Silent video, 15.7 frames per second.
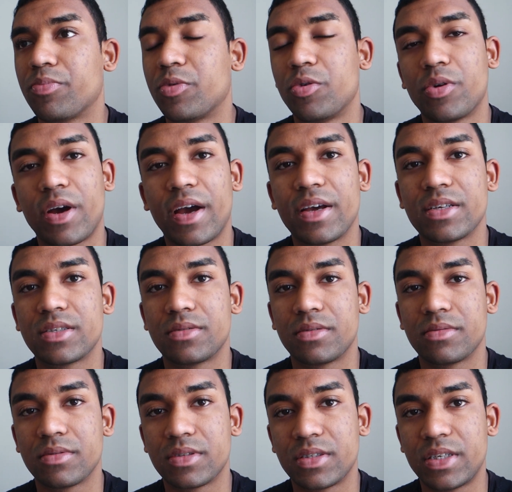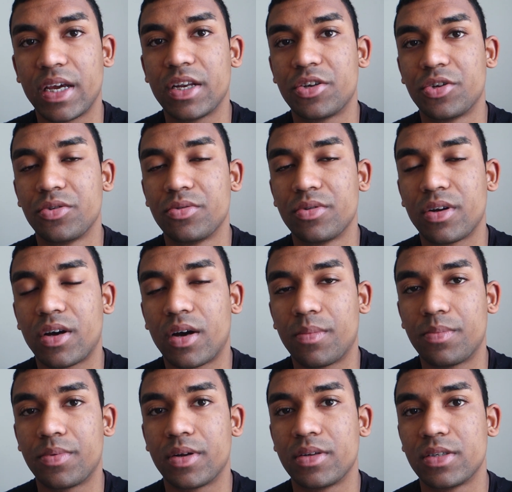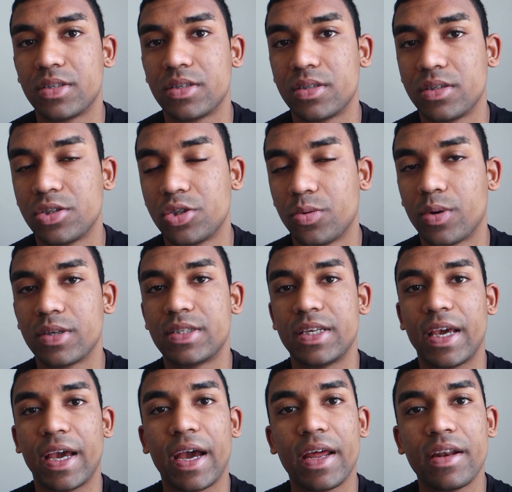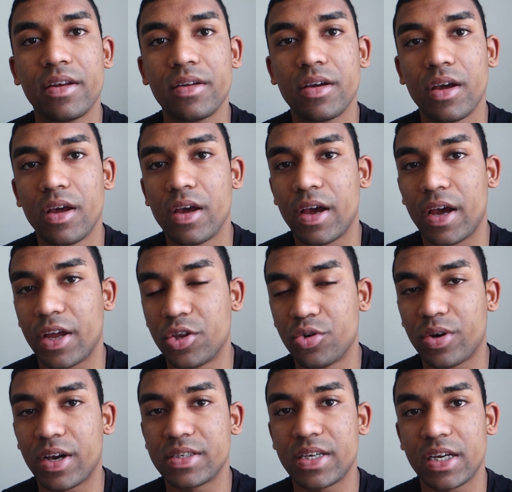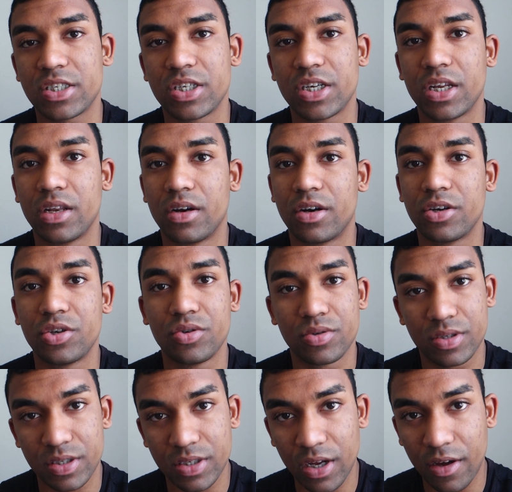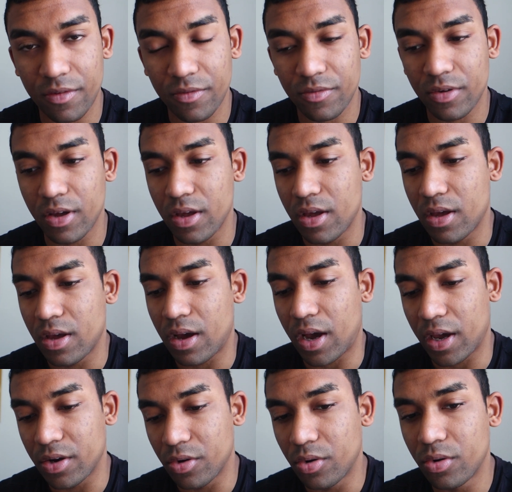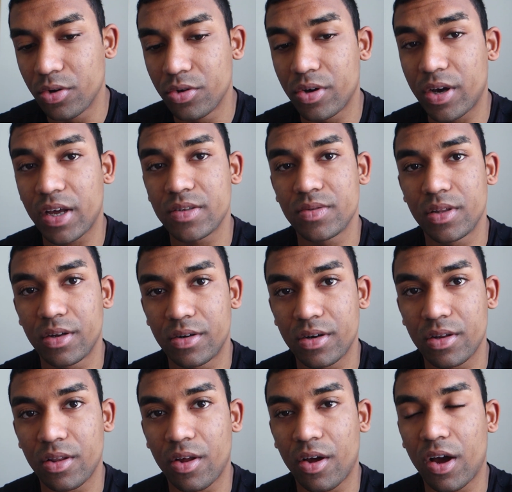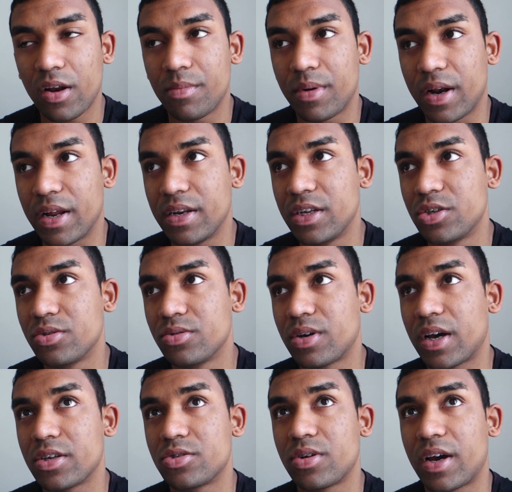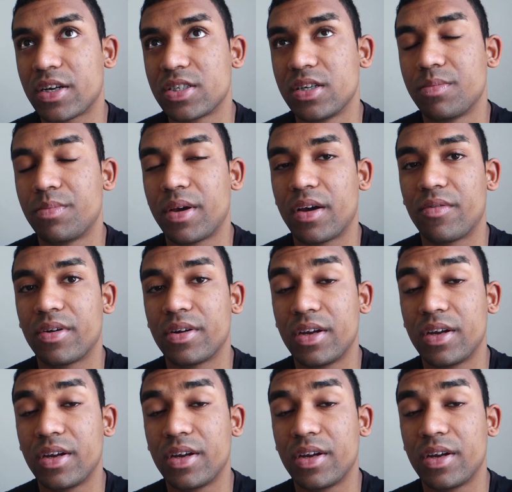you guys stay tuned up until towards the end and you guys actually learn new stuff. I know you guys will learn a lot, and I need you guys to actually pay